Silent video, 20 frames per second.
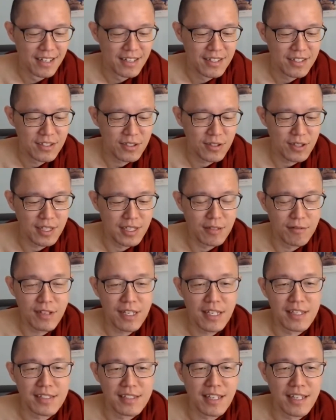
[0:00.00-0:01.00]
So in a
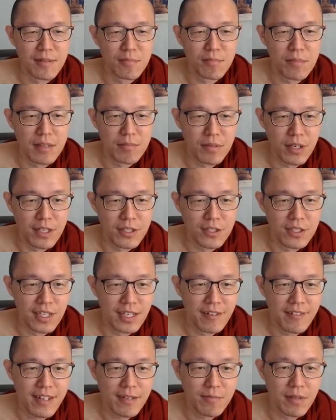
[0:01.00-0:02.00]
way, it's like peer pressure.
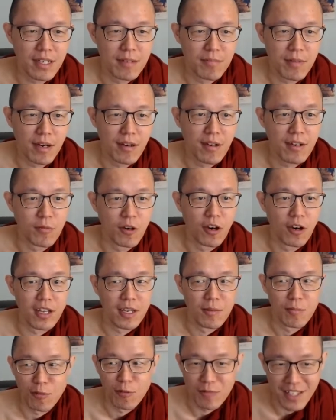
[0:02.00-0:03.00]
Everybody bow,
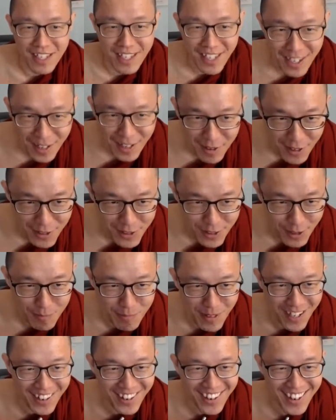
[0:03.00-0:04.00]
okay, also
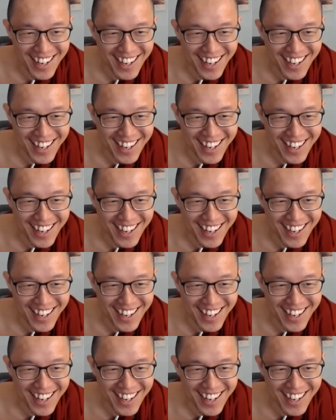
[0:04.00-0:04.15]
bow.